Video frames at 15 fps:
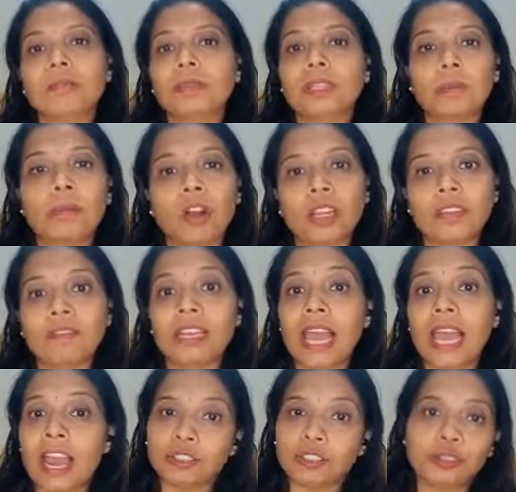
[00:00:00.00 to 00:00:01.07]
The body will
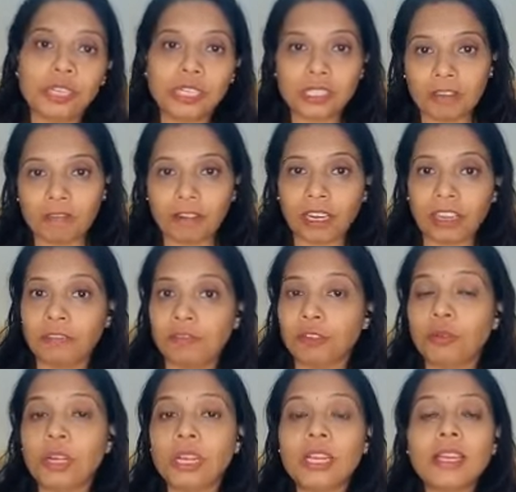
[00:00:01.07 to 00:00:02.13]
actually suffer if
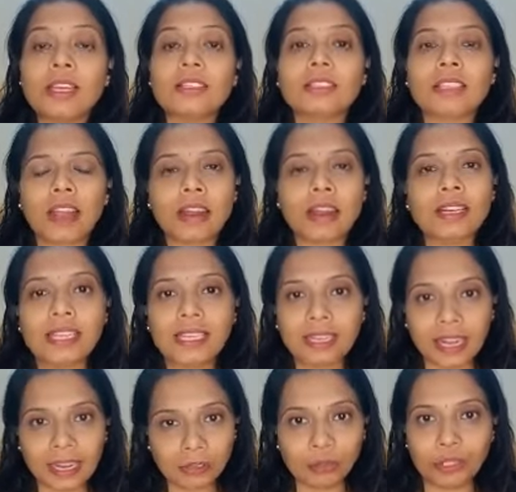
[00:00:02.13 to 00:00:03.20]
you suddenly
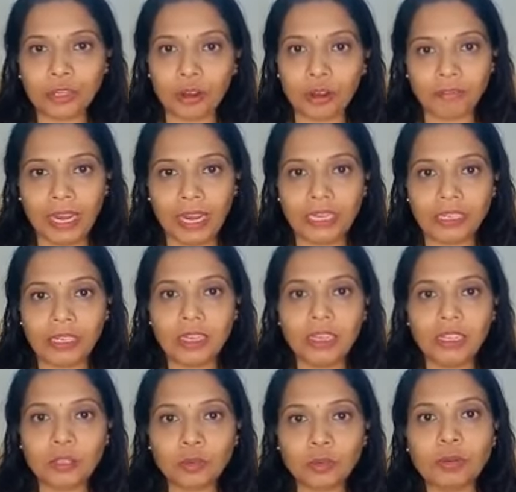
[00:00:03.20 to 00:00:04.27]
reduce your weight.
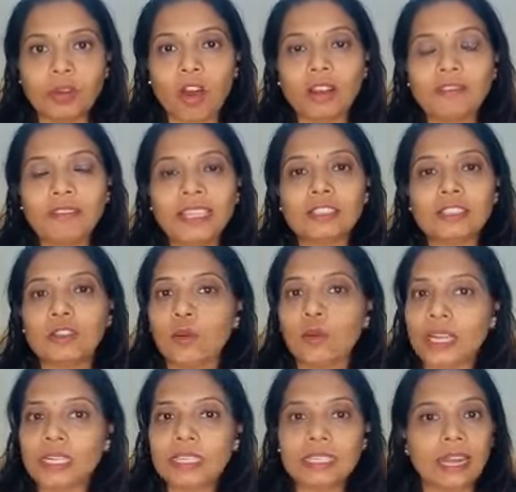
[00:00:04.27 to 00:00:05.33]
So always slow
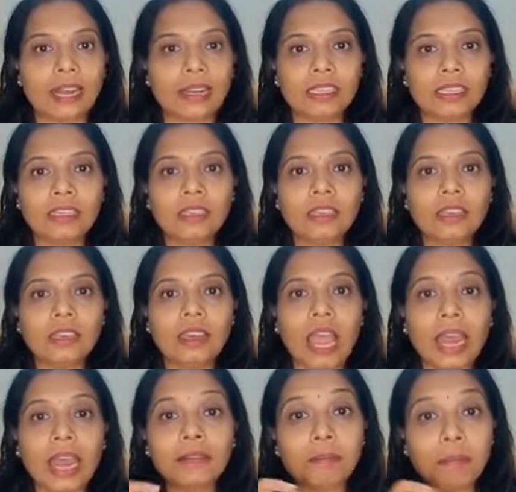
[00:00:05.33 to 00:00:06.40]
and steady,
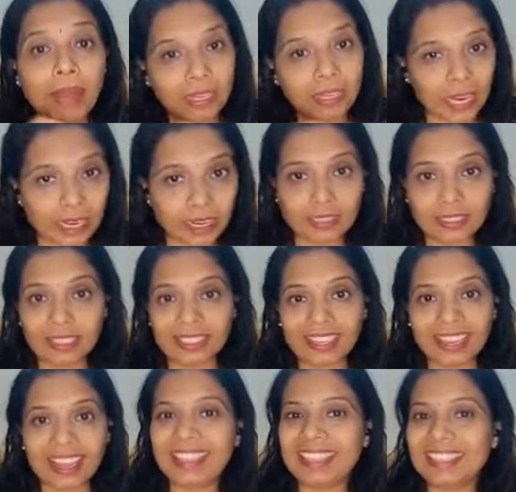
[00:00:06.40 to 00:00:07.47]
and maintenance
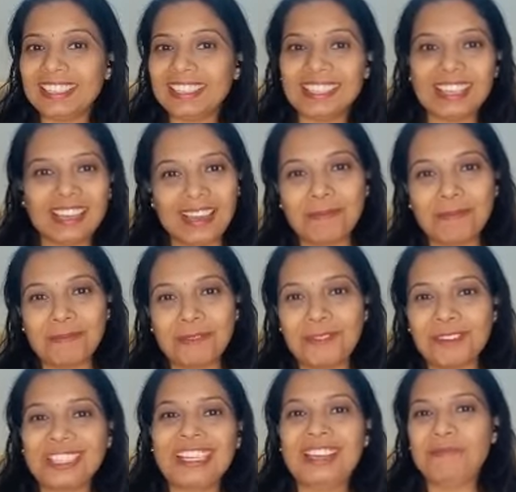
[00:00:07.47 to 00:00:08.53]
is a
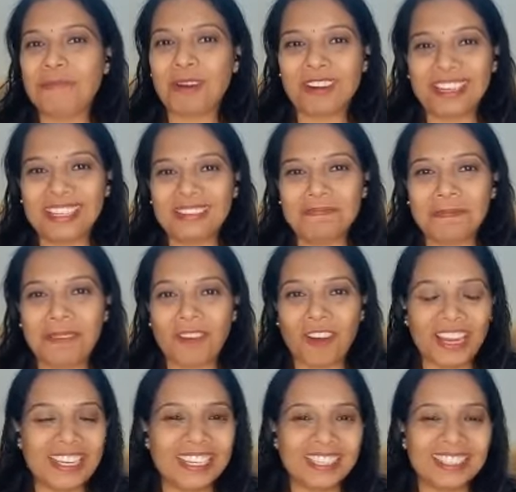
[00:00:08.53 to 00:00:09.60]
most important
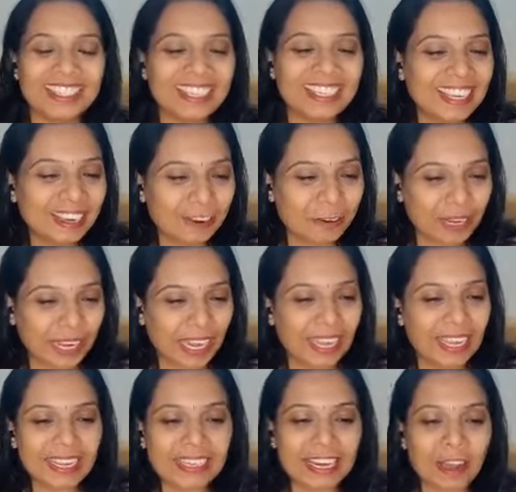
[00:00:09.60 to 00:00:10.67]
point. Okay.
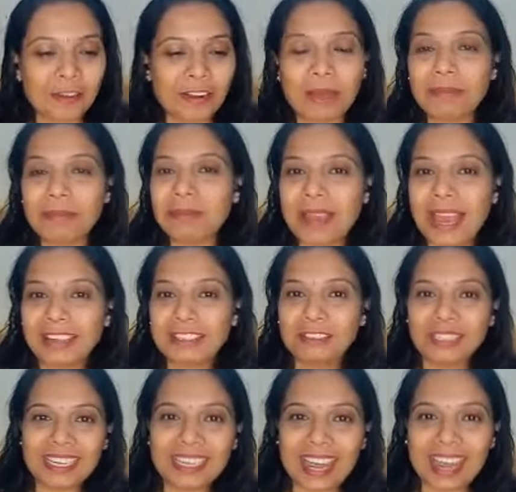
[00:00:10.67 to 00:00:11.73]
Now coming back
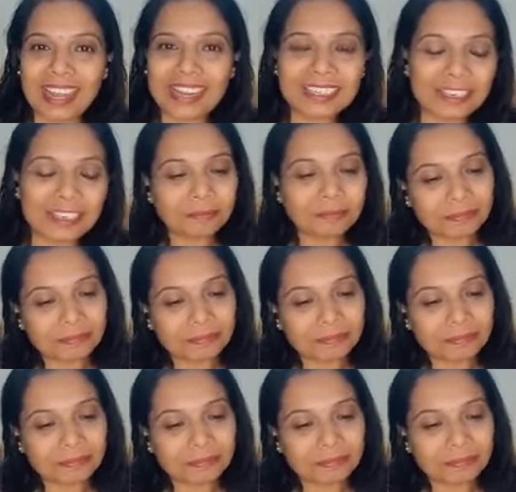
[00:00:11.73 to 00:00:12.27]
to the diet.